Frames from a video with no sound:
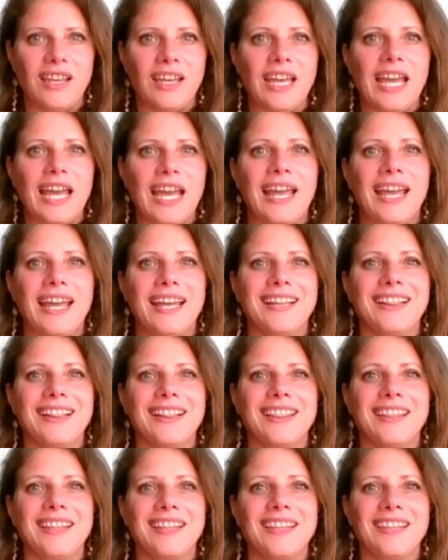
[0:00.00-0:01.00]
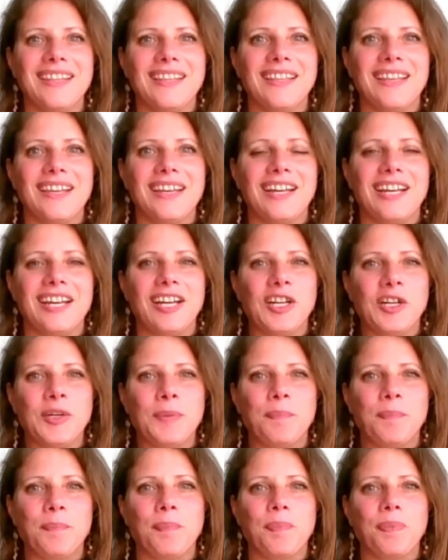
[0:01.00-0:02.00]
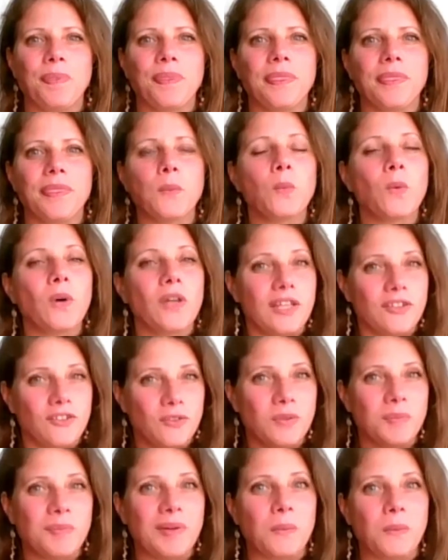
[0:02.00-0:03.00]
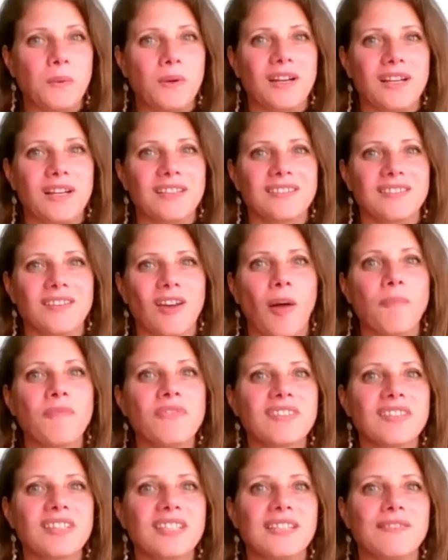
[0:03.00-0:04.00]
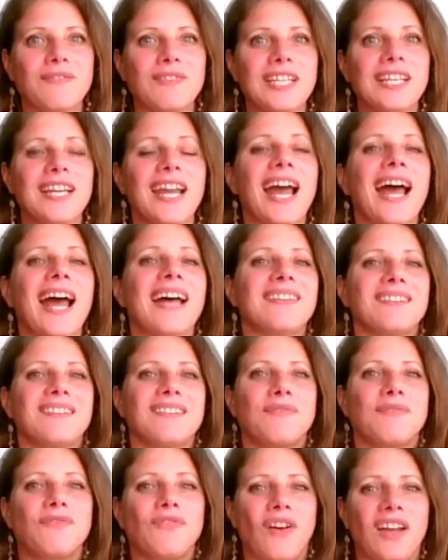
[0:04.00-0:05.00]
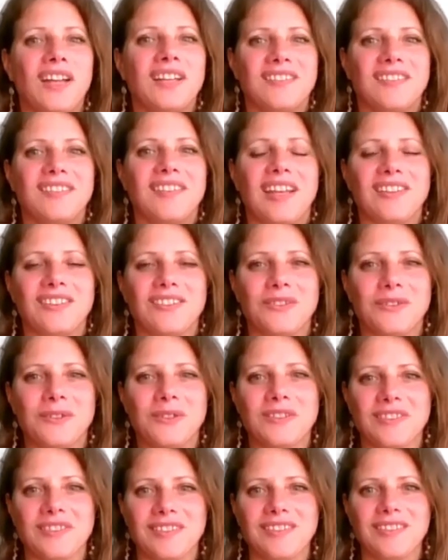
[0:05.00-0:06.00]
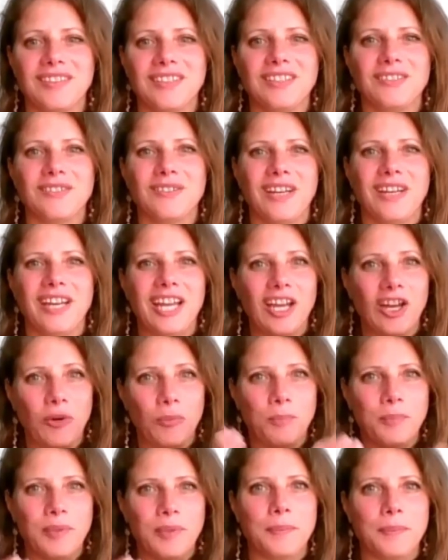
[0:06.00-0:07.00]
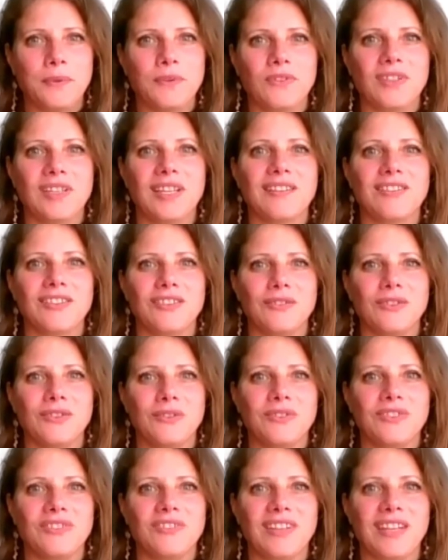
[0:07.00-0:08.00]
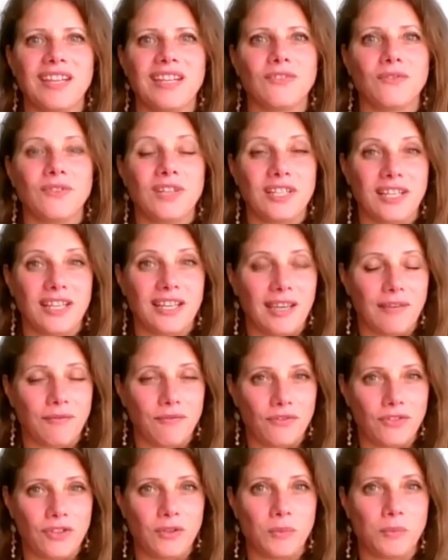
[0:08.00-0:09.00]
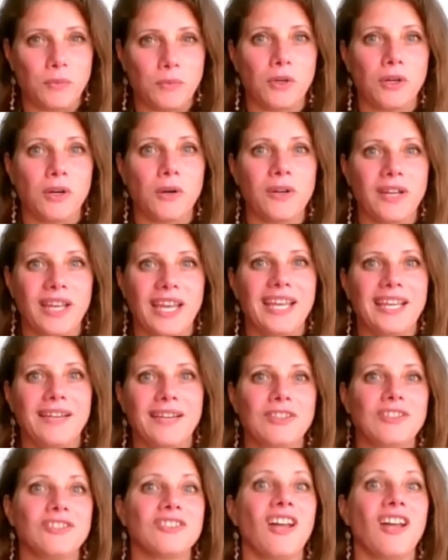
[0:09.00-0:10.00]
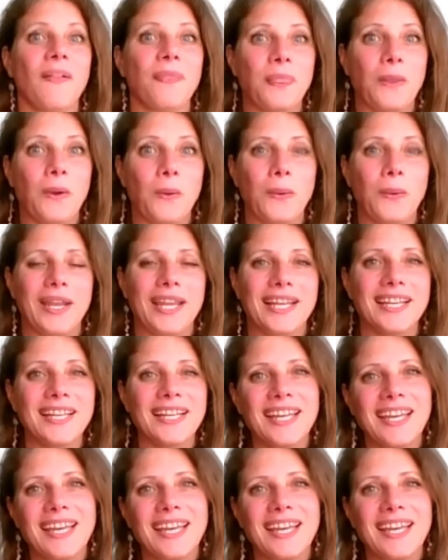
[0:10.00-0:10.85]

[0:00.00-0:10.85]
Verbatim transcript: And um, what I do in my work is obviously we can't find that certainty. So I help people to get into a state where they can feel more okay with not knowing.